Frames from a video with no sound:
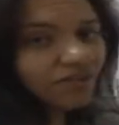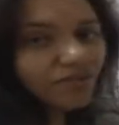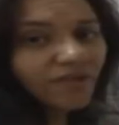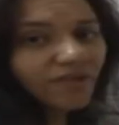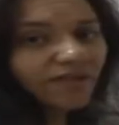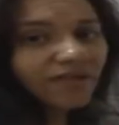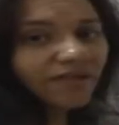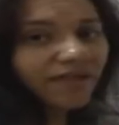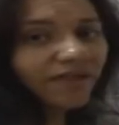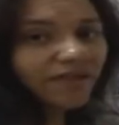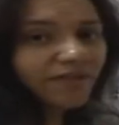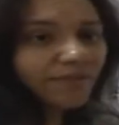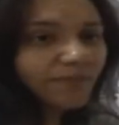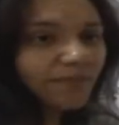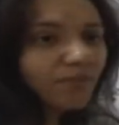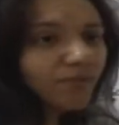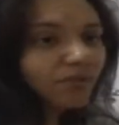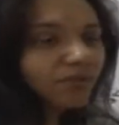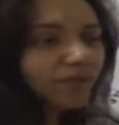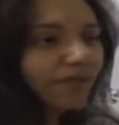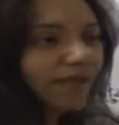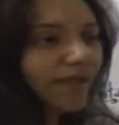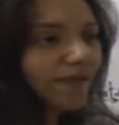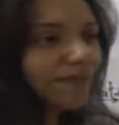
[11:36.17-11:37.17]
When I
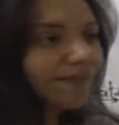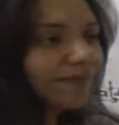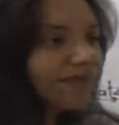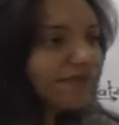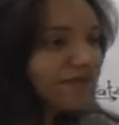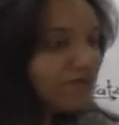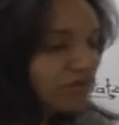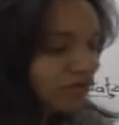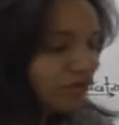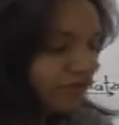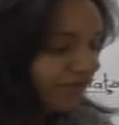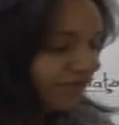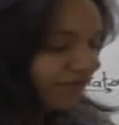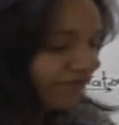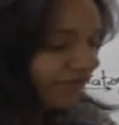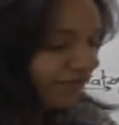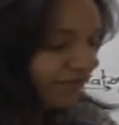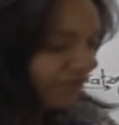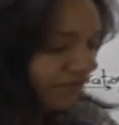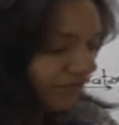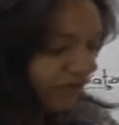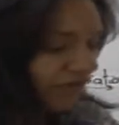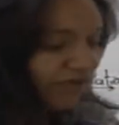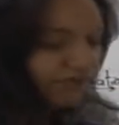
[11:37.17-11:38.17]
put a piece of
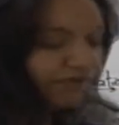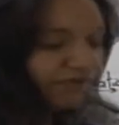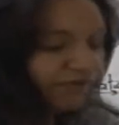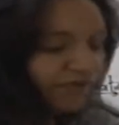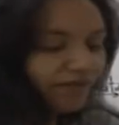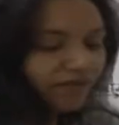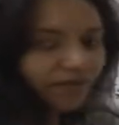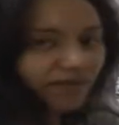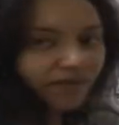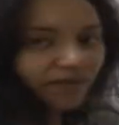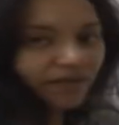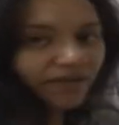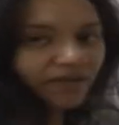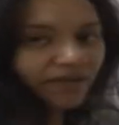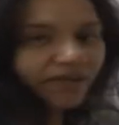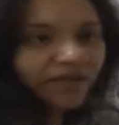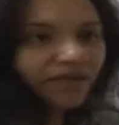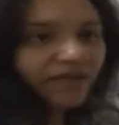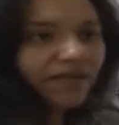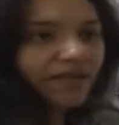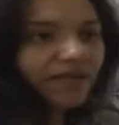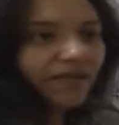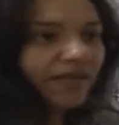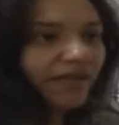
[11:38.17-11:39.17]
non-metal
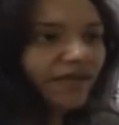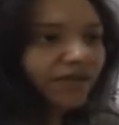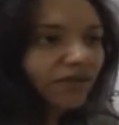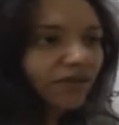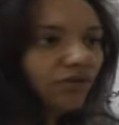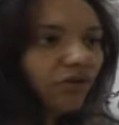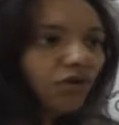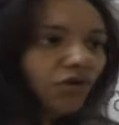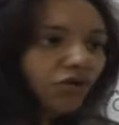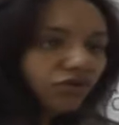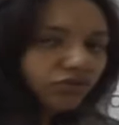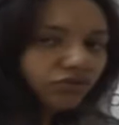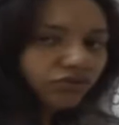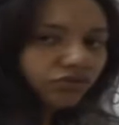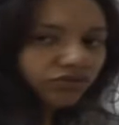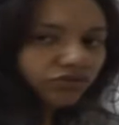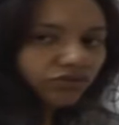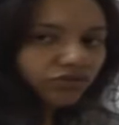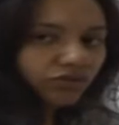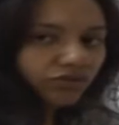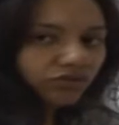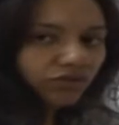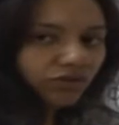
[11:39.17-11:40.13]
in hot